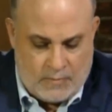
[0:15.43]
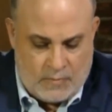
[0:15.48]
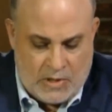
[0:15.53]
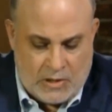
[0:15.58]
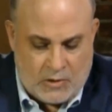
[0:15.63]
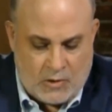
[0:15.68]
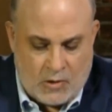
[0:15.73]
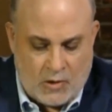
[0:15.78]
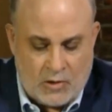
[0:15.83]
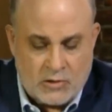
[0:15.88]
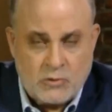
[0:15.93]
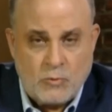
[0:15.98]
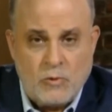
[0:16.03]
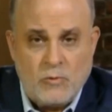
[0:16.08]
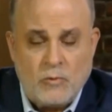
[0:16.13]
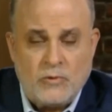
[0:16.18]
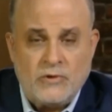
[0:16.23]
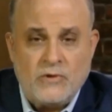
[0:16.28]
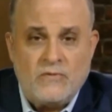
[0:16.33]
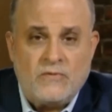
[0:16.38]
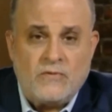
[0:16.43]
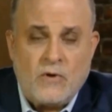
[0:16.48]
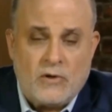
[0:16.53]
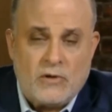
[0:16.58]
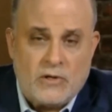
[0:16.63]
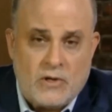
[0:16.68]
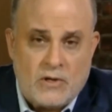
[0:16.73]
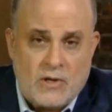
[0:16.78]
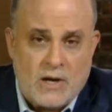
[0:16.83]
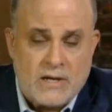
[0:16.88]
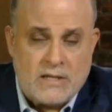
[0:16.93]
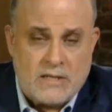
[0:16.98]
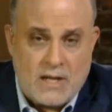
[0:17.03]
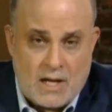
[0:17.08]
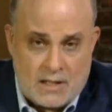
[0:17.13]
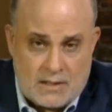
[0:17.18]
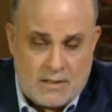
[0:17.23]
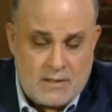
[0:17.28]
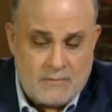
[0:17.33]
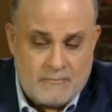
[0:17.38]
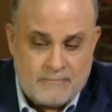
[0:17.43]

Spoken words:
because we will default on our debt.